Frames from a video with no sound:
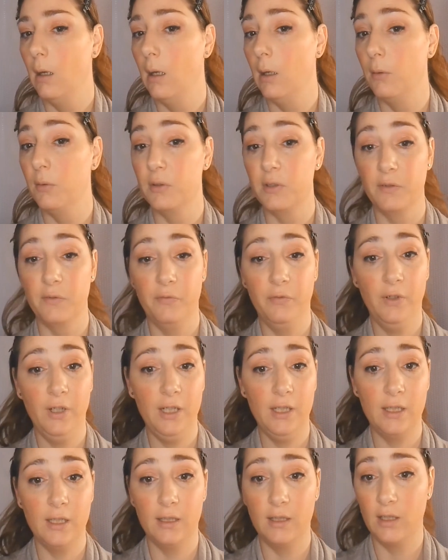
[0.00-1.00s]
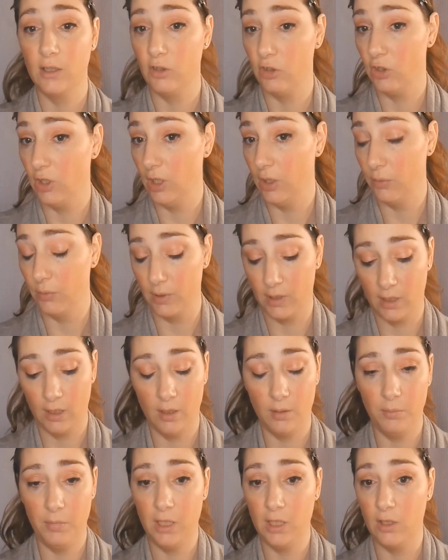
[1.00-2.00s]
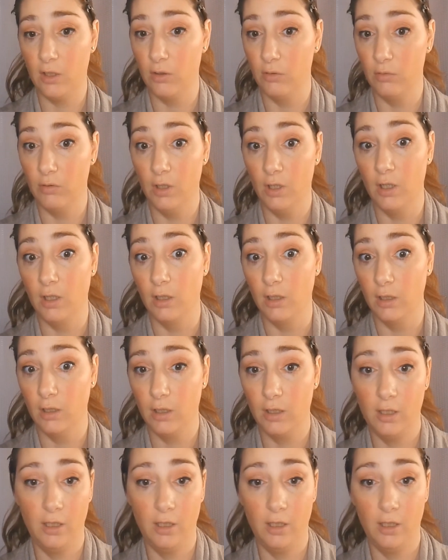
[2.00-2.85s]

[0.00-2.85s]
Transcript: I was afraid that this shade was going to be too dark,